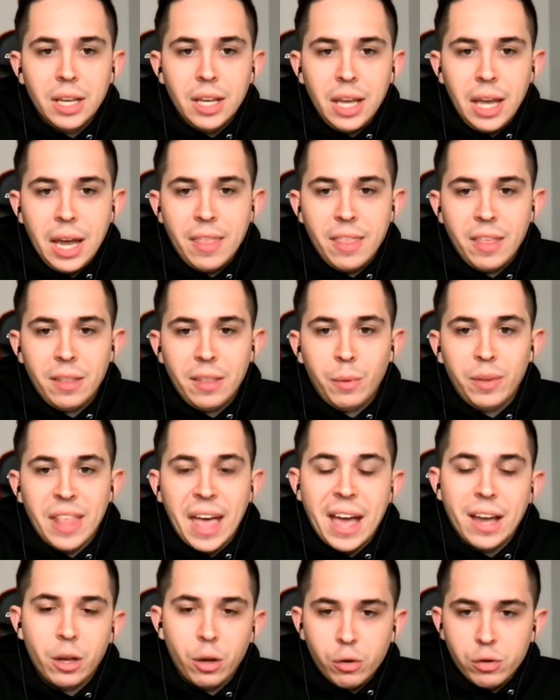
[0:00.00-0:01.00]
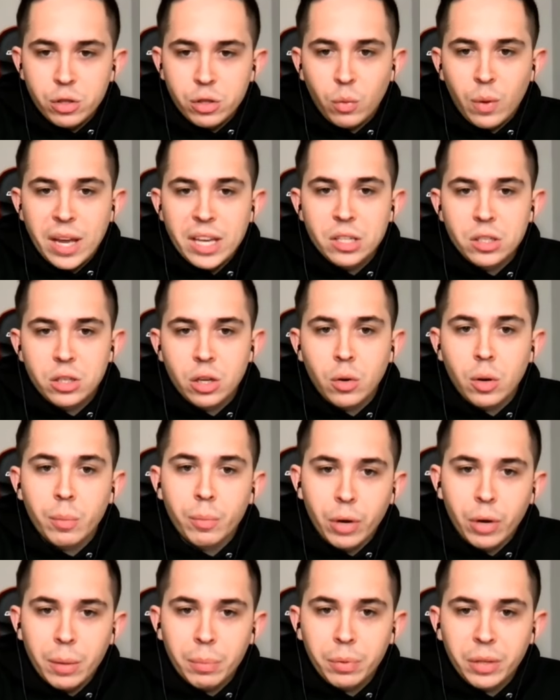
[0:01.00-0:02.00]
And then when that goes away so
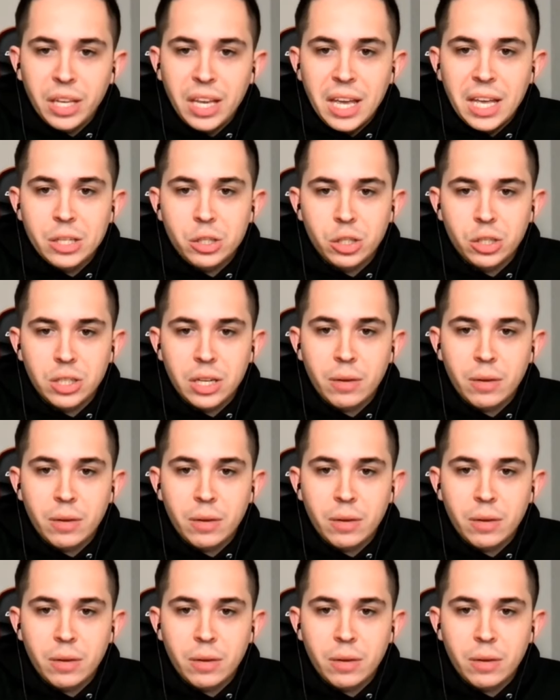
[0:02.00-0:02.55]
abruptly, it